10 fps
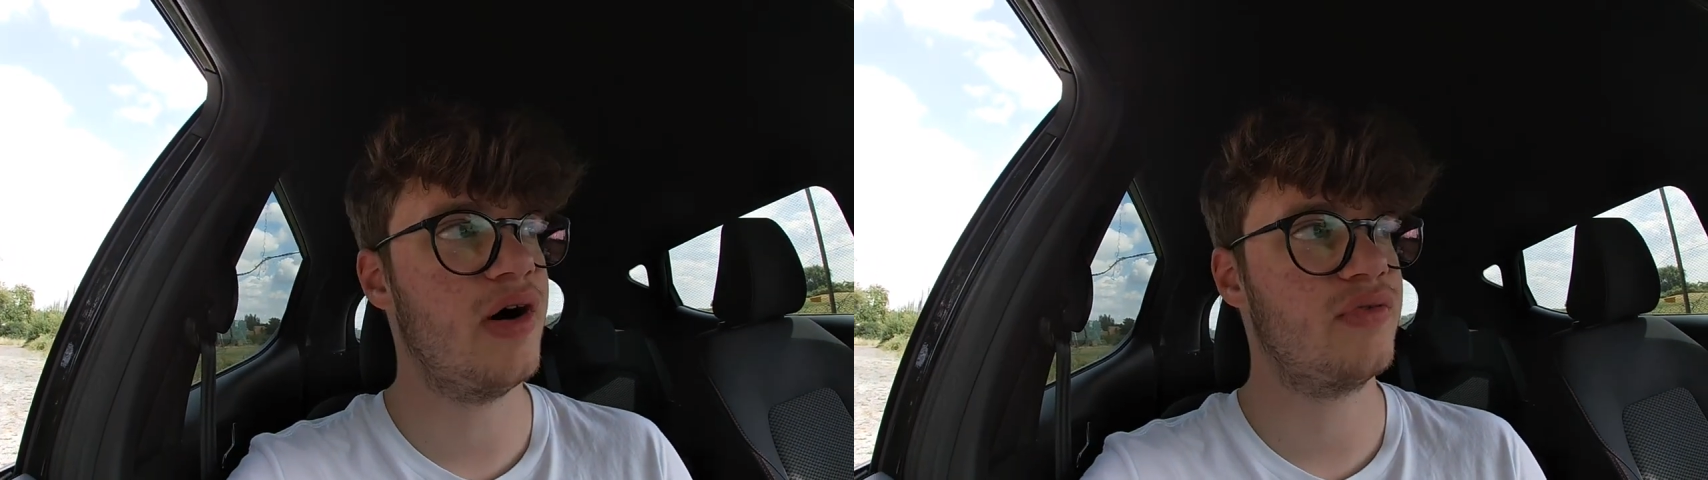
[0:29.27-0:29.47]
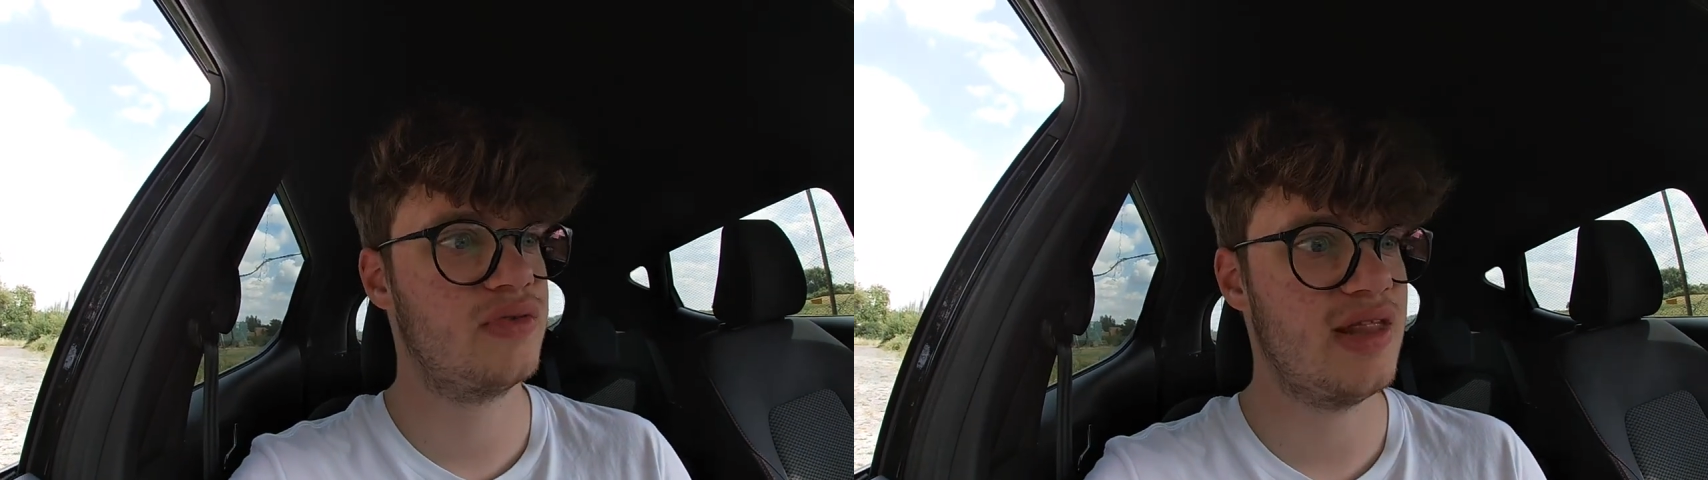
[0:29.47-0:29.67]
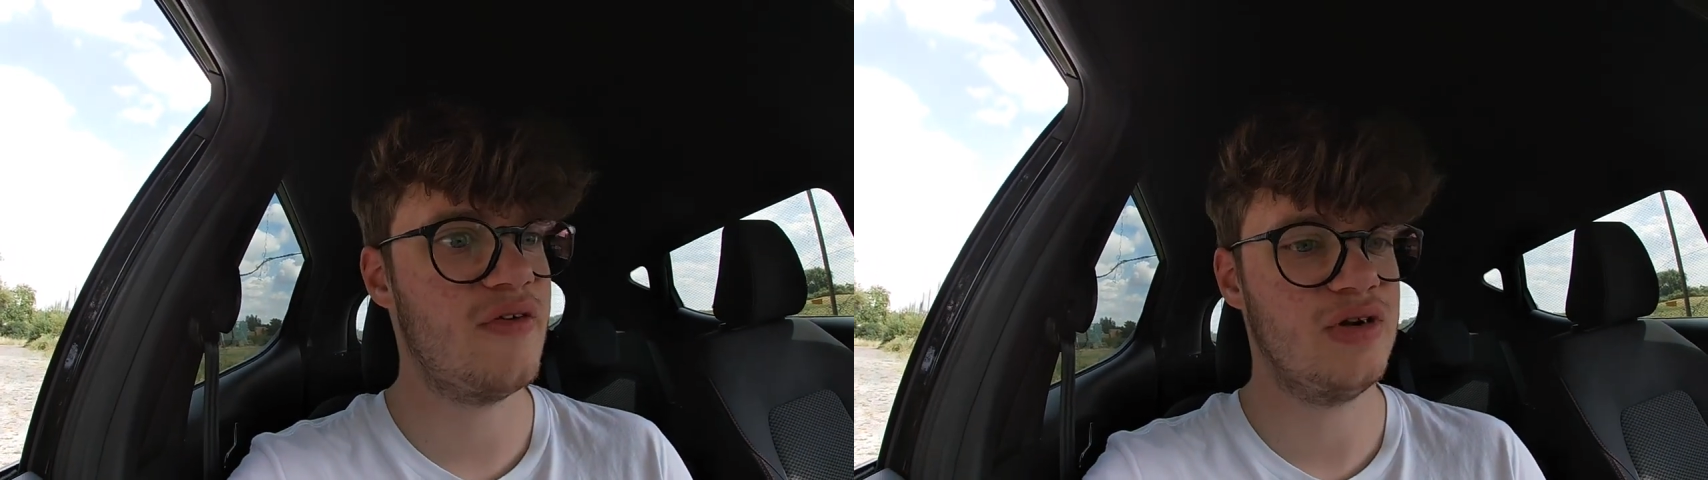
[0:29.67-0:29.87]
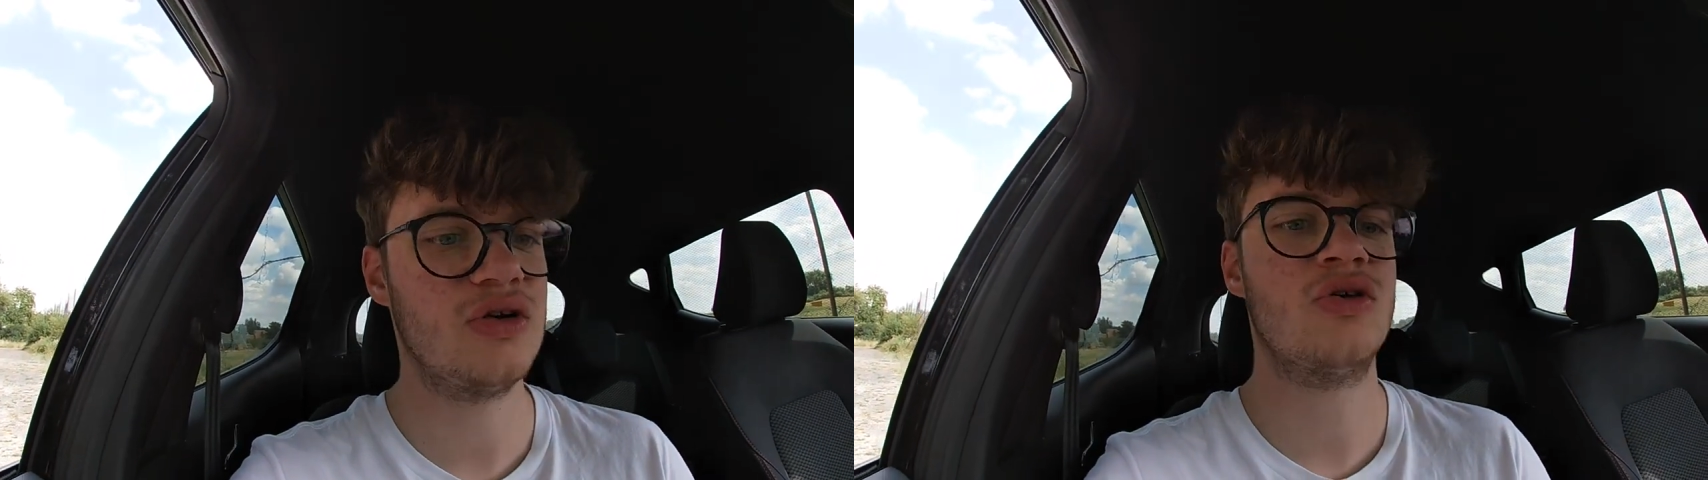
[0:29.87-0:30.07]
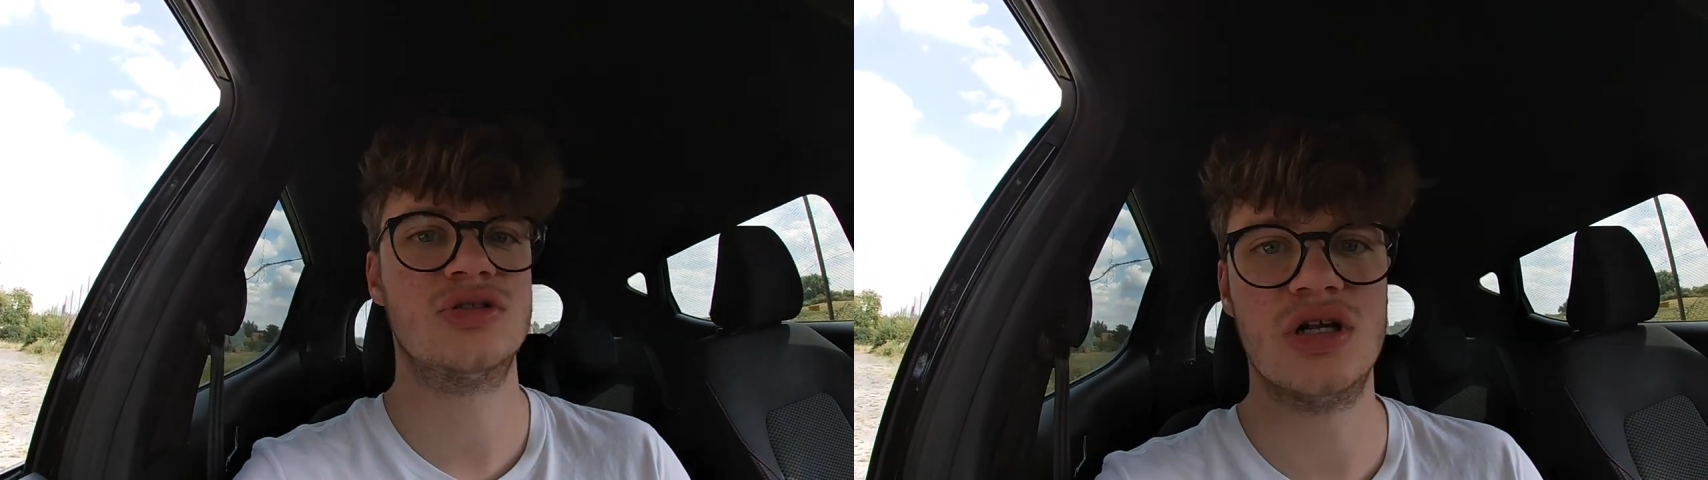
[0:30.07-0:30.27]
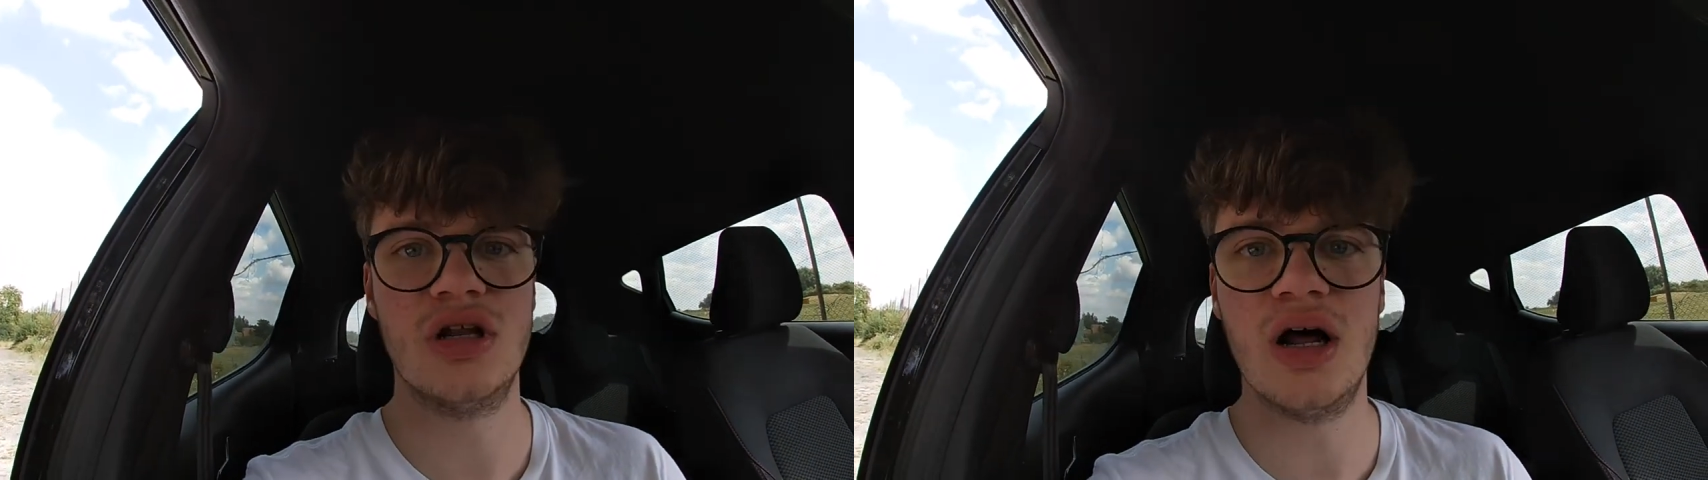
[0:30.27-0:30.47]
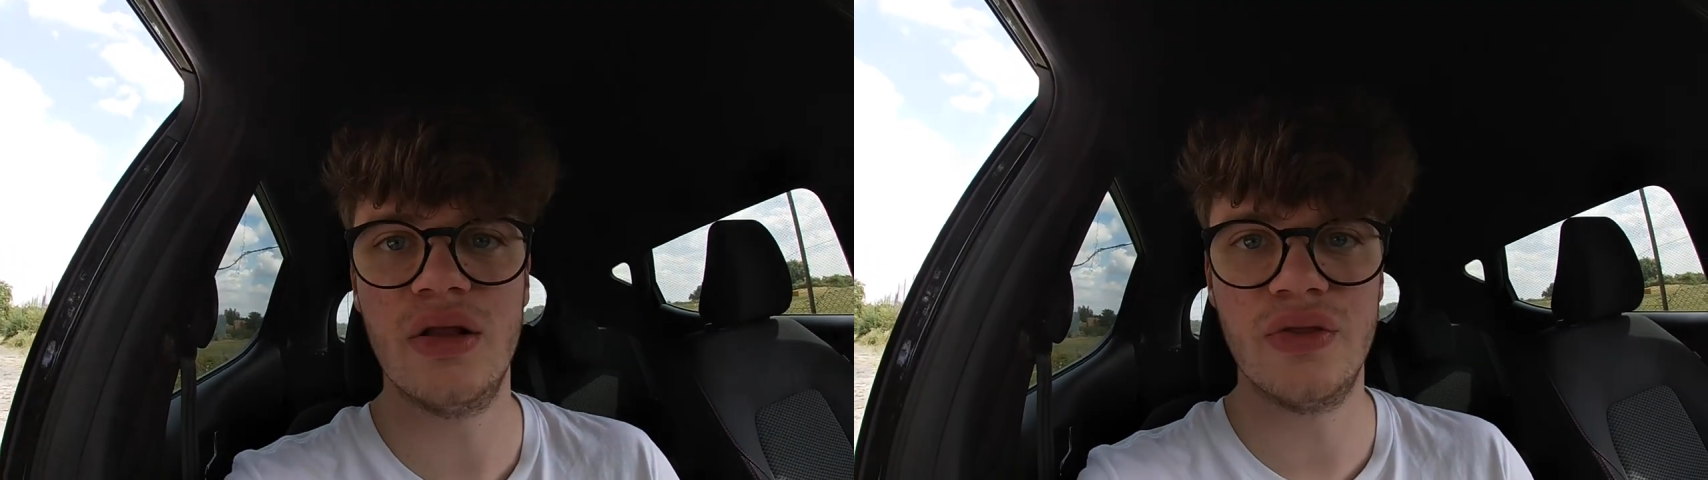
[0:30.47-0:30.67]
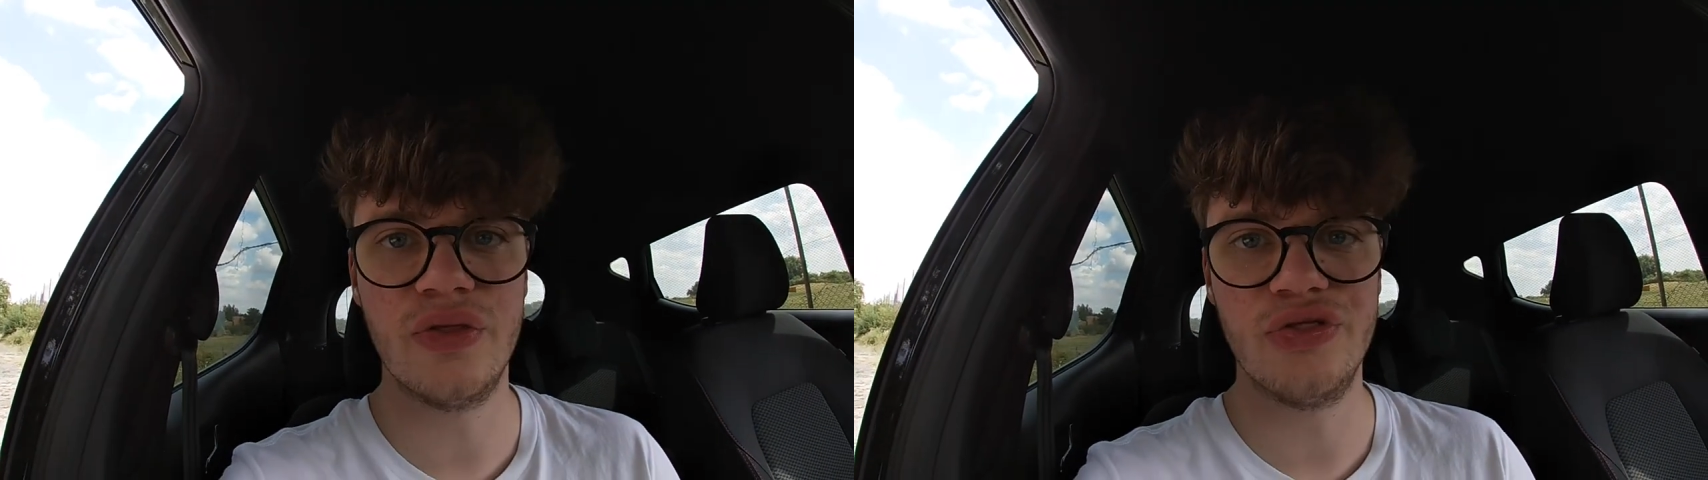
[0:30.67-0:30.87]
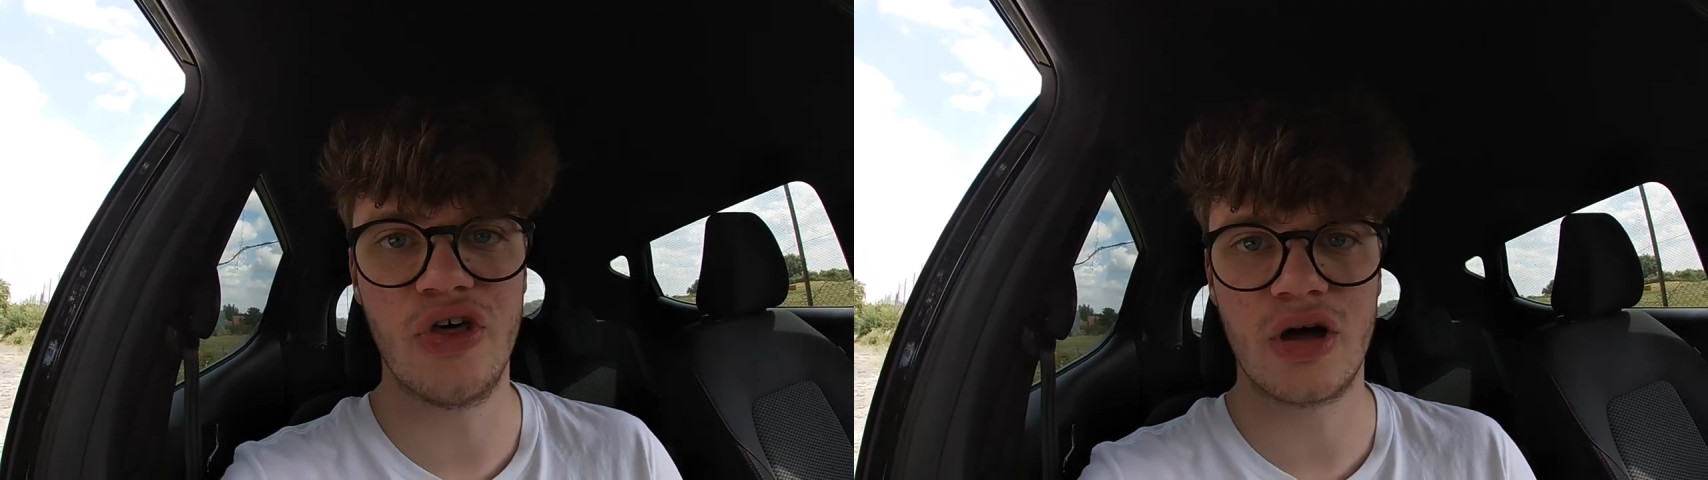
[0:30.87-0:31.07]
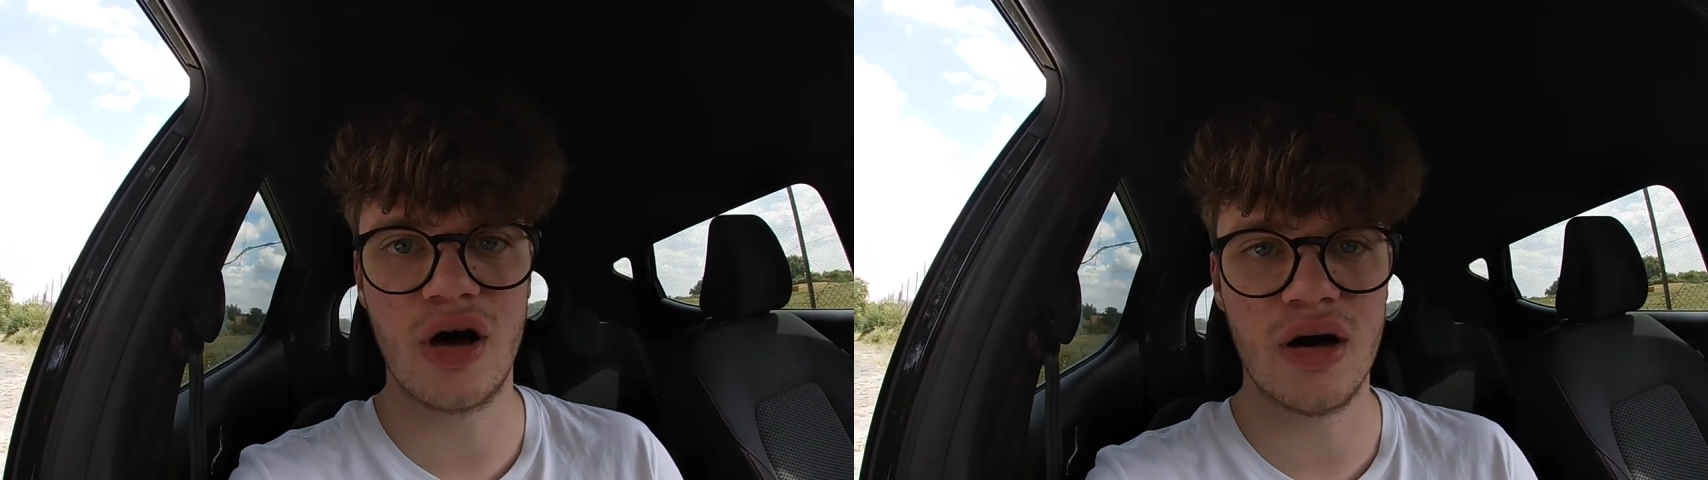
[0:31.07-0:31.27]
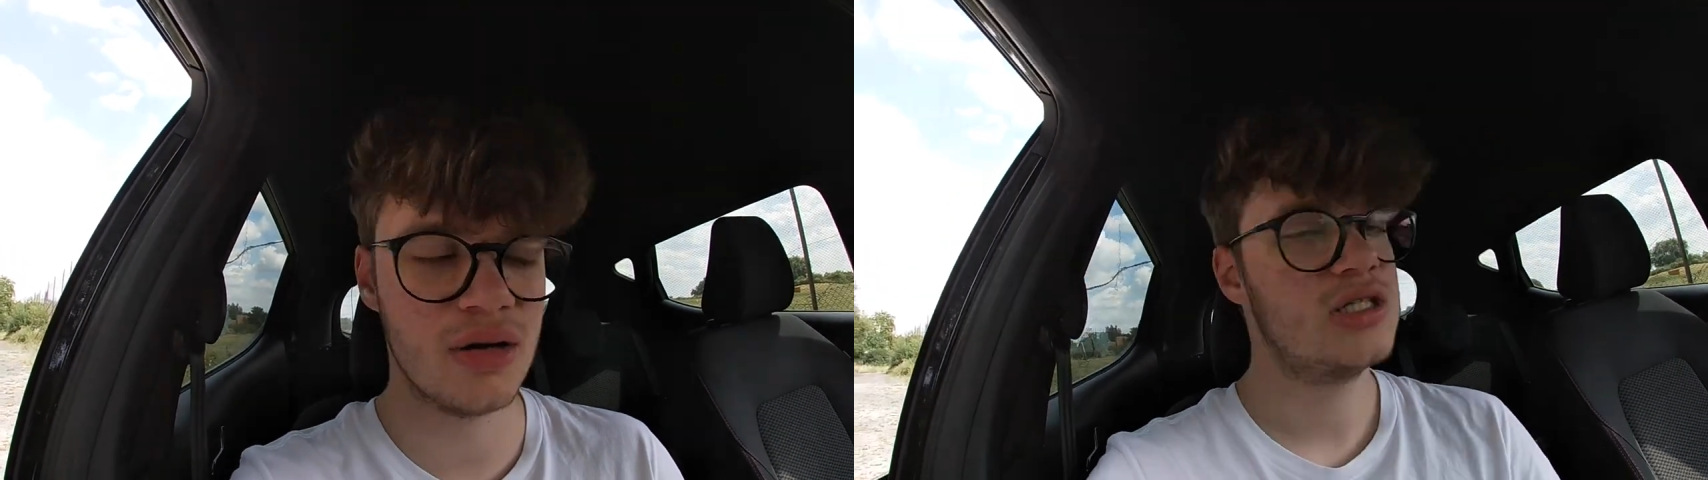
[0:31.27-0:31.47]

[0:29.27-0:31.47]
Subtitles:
I've definitely got to learn the car.